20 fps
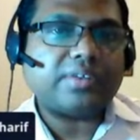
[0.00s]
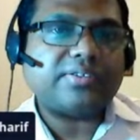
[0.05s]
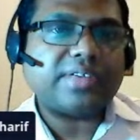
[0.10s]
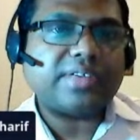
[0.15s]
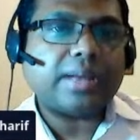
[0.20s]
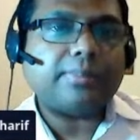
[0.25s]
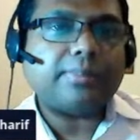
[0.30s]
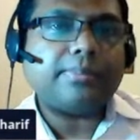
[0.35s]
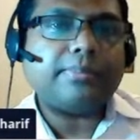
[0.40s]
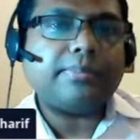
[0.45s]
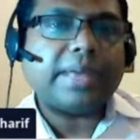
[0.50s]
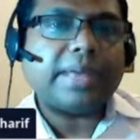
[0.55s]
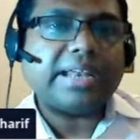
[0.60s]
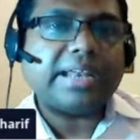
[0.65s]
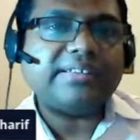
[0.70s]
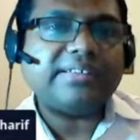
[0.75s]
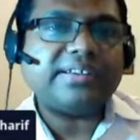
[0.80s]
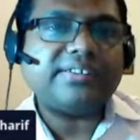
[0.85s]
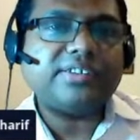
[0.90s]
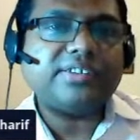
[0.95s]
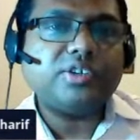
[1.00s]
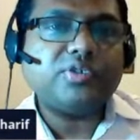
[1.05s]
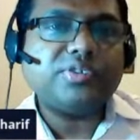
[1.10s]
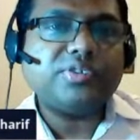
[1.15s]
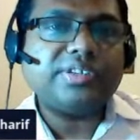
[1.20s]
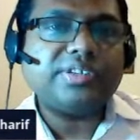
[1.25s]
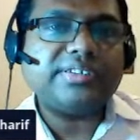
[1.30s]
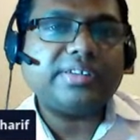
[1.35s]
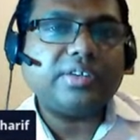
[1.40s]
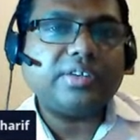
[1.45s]
Some managers use
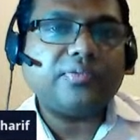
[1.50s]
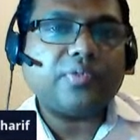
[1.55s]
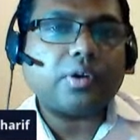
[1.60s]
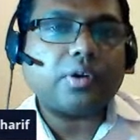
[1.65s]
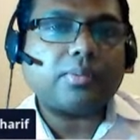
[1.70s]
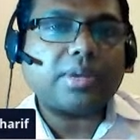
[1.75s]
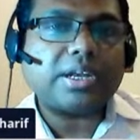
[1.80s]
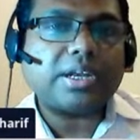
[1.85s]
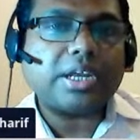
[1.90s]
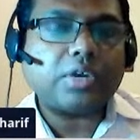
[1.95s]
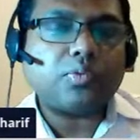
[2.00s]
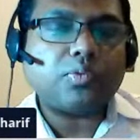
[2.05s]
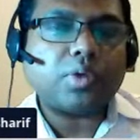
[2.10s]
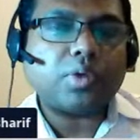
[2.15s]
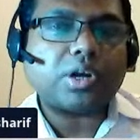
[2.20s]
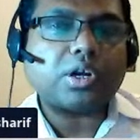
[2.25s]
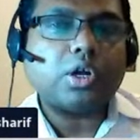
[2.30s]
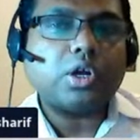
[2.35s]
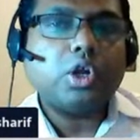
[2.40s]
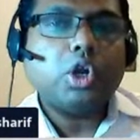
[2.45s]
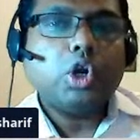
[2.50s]
this informal network